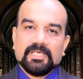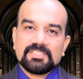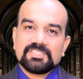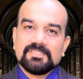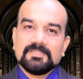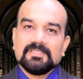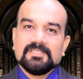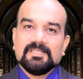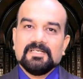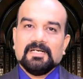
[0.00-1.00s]
is
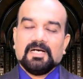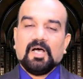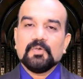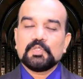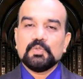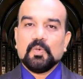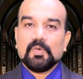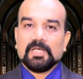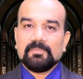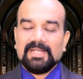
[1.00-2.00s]
how to
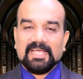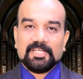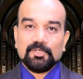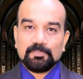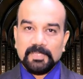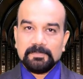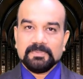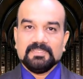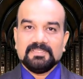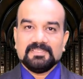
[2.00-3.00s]
overcome negative
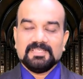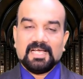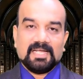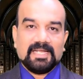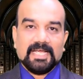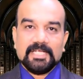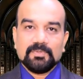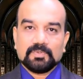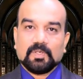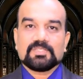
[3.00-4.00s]
people and
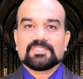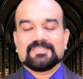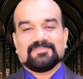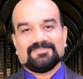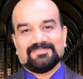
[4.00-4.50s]
negative thoughts.